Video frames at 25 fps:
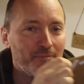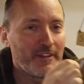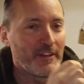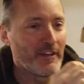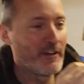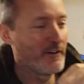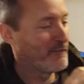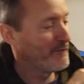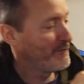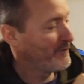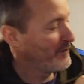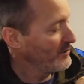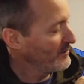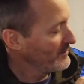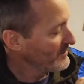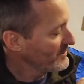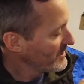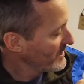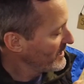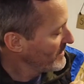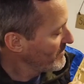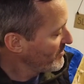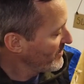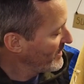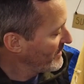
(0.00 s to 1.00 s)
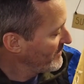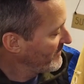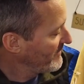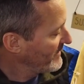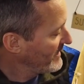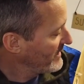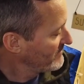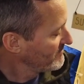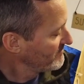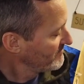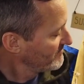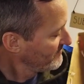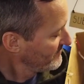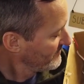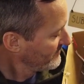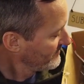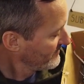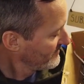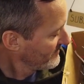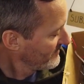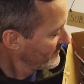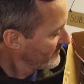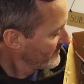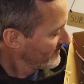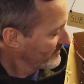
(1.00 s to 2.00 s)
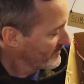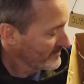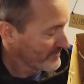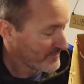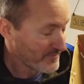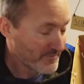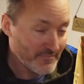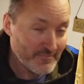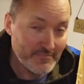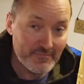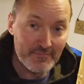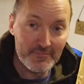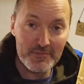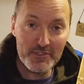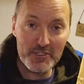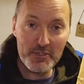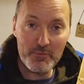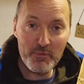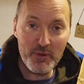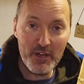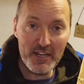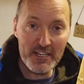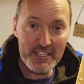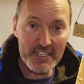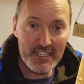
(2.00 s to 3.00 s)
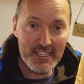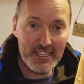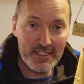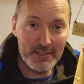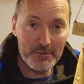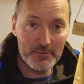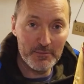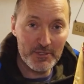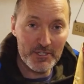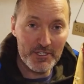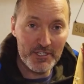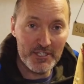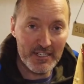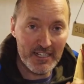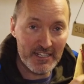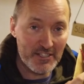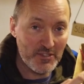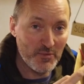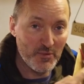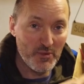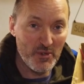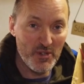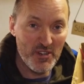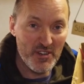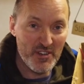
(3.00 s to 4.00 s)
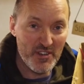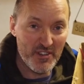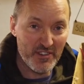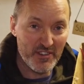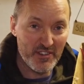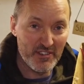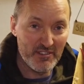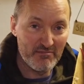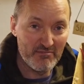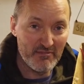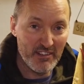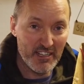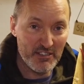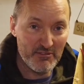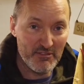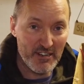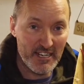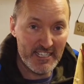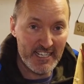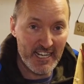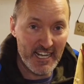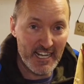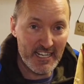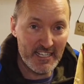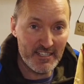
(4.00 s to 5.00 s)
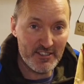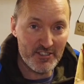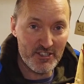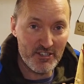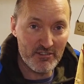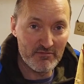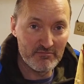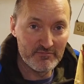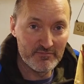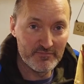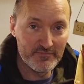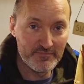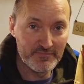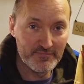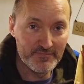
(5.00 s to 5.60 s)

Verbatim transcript: Full to the brim of it. Surprising how much that's worth in the right hands.